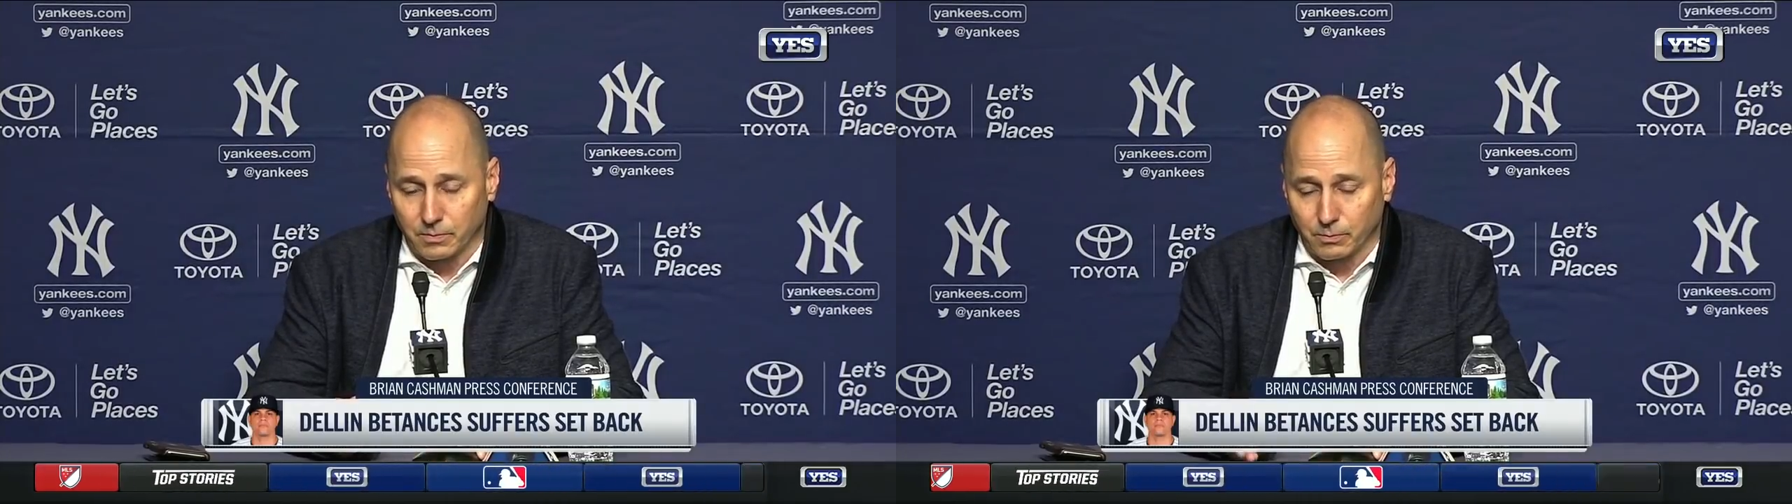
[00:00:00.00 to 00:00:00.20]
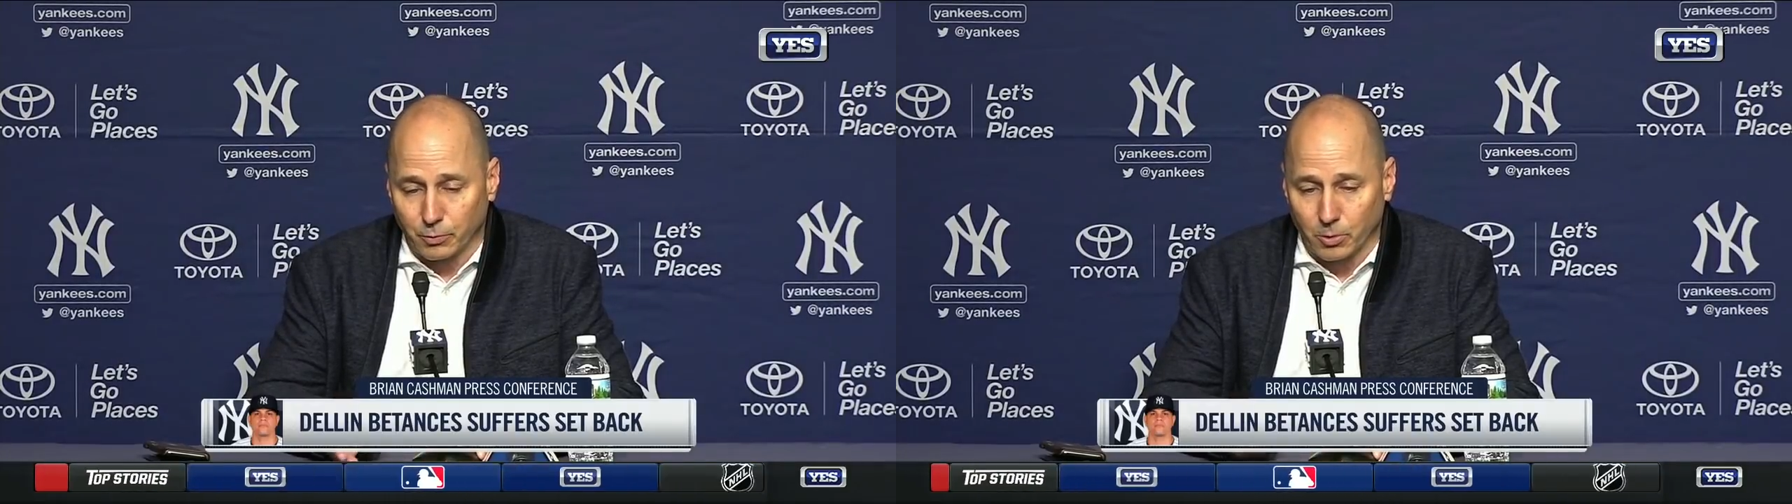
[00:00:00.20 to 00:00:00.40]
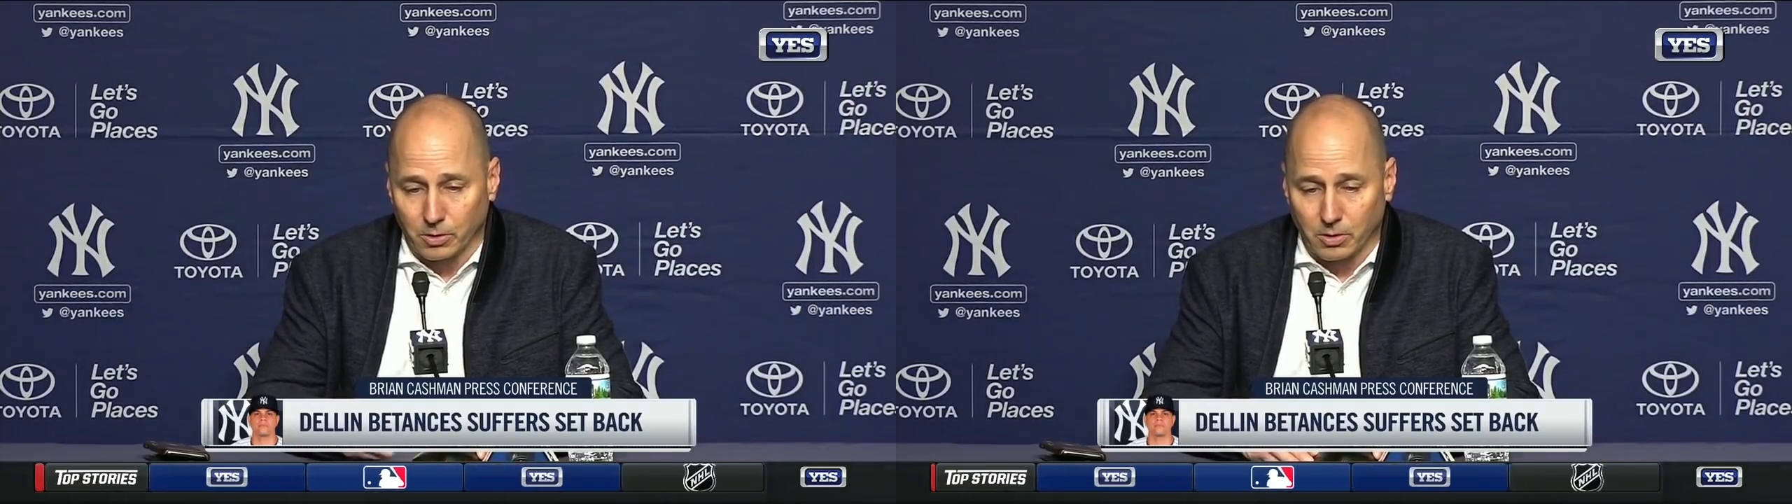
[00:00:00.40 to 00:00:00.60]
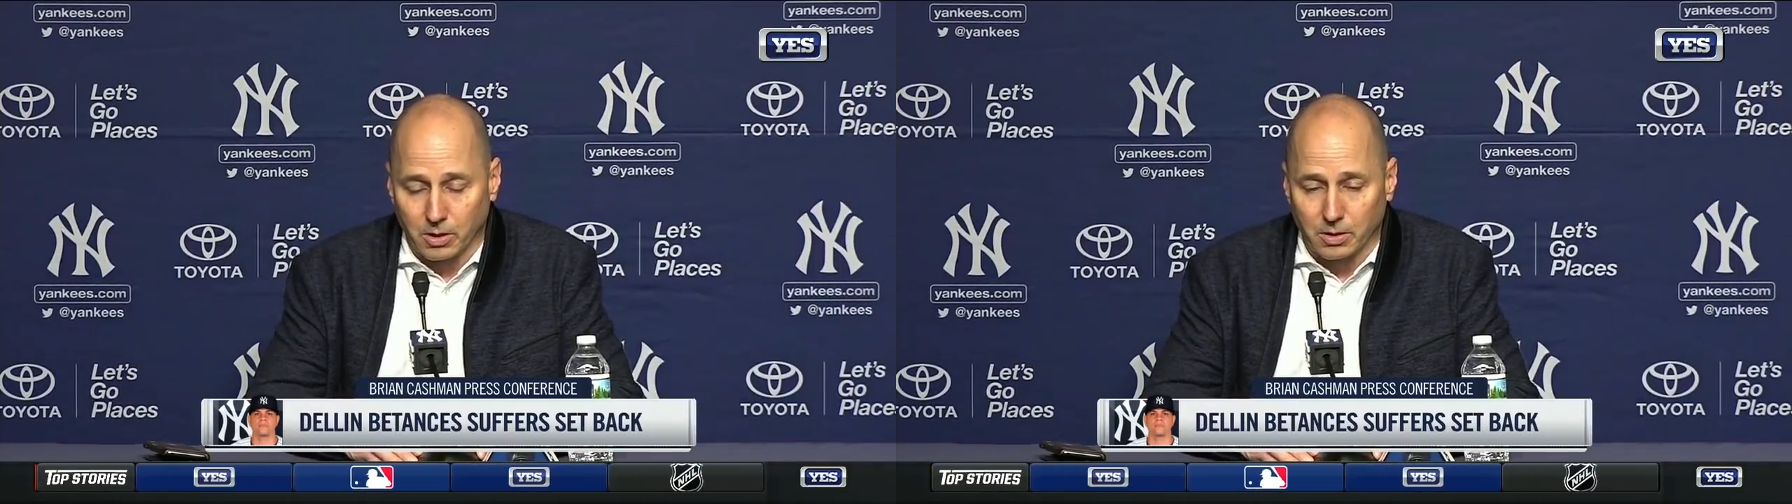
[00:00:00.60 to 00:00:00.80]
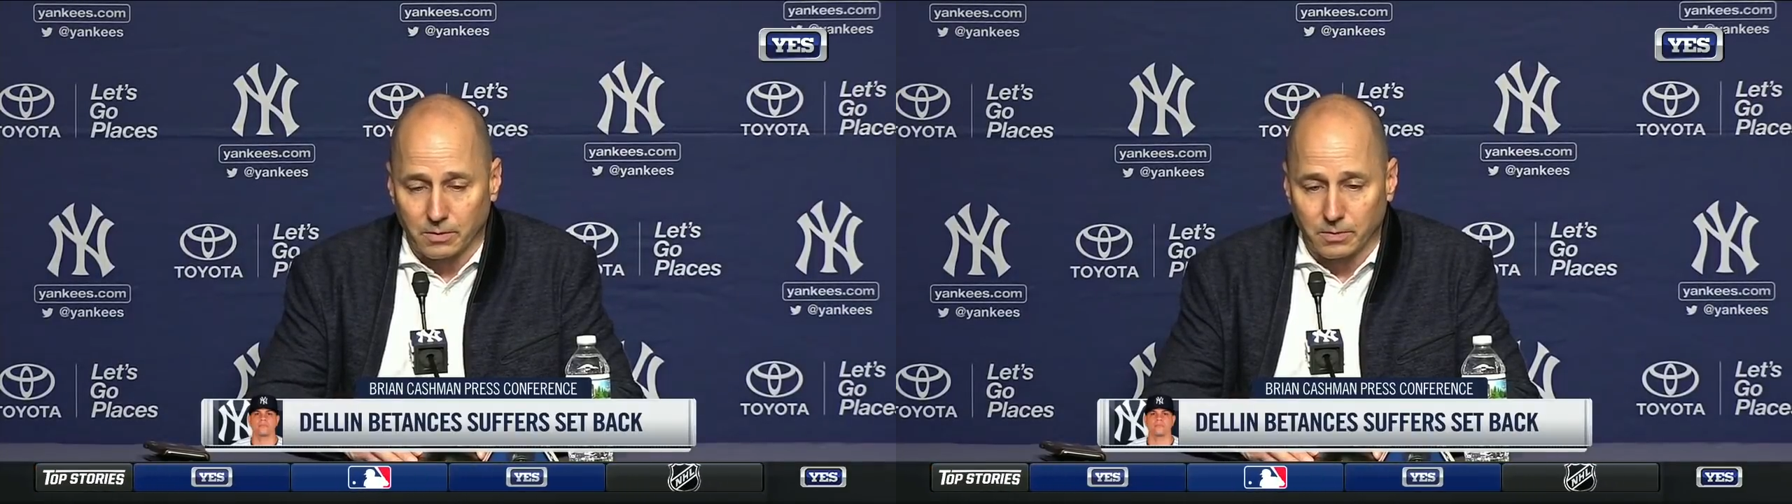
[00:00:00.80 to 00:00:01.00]

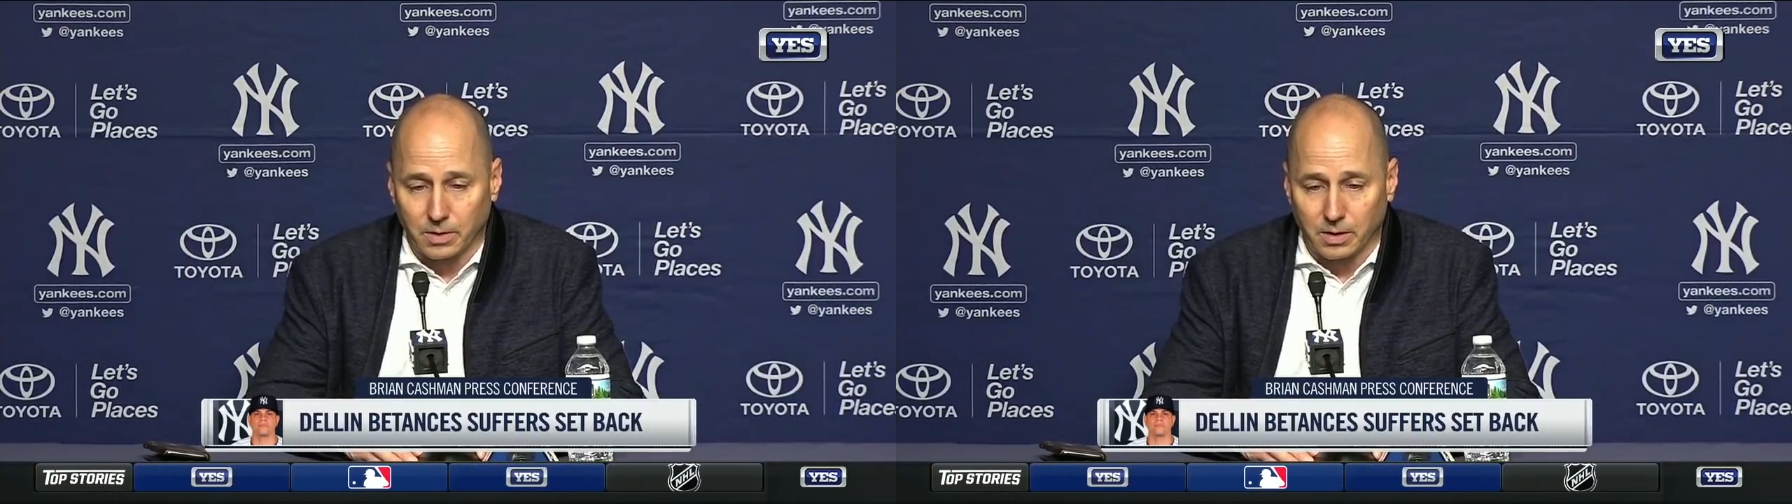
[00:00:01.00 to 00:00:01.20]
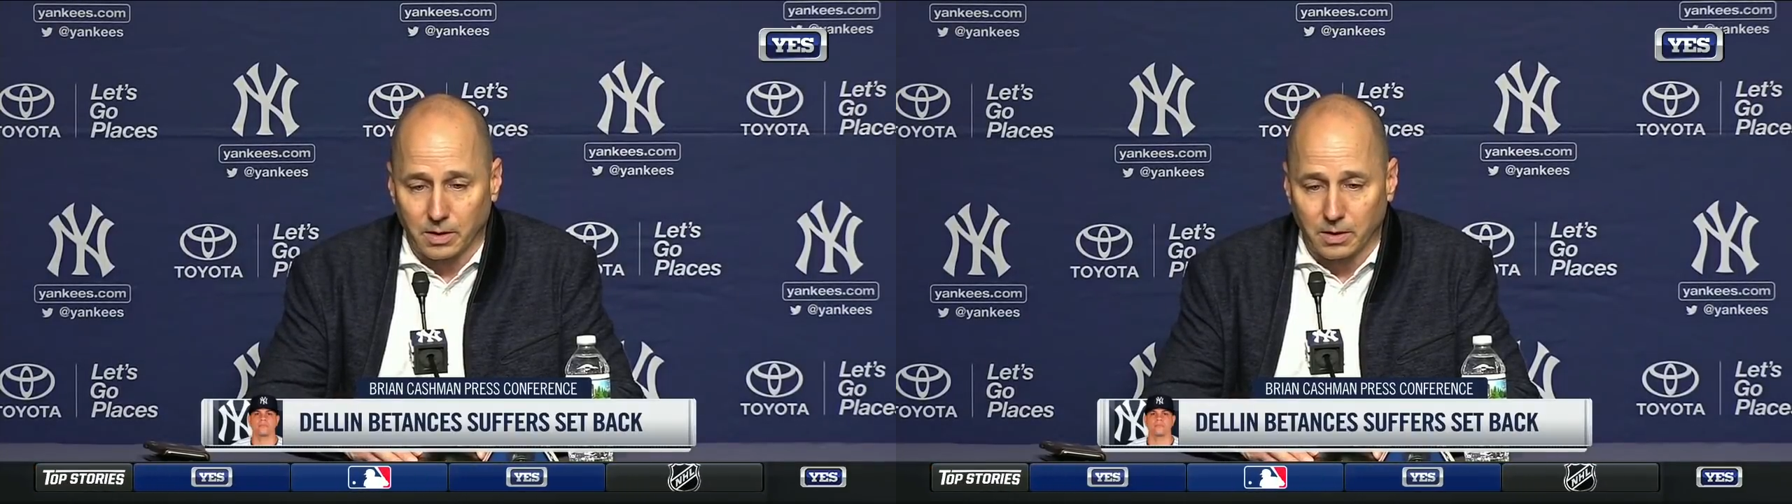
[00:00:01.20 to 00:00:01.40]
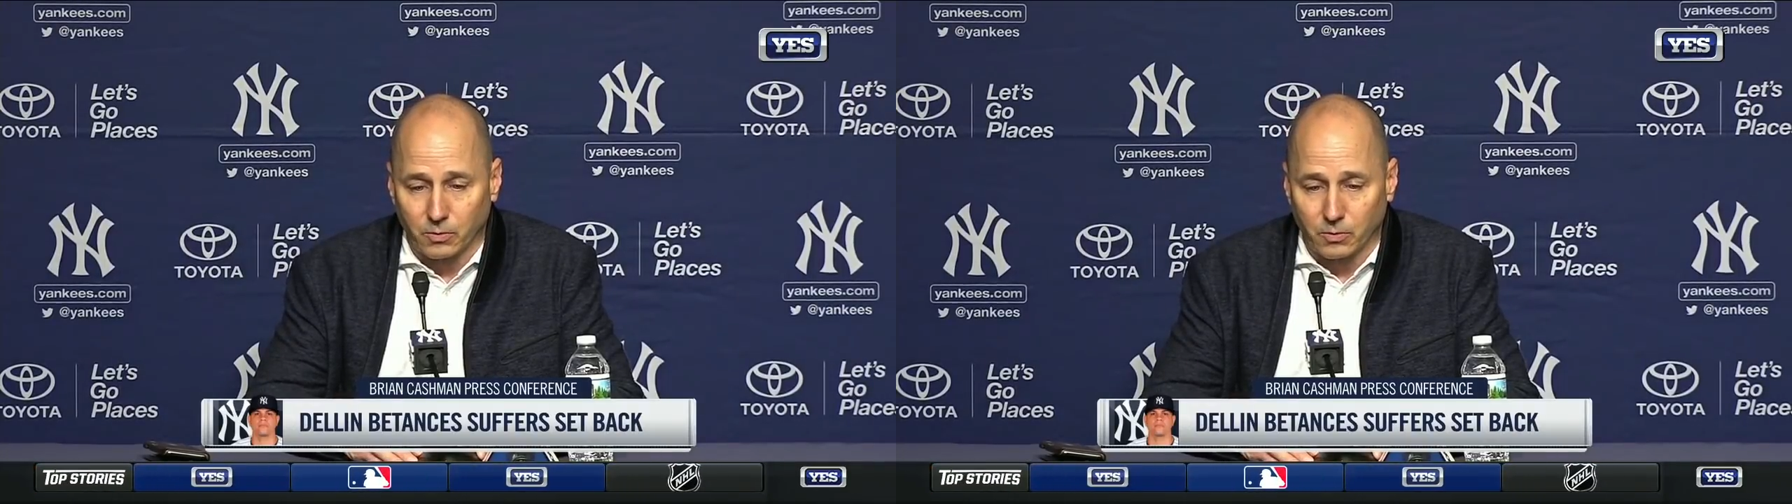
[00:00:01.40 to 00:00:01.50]
protocol uh,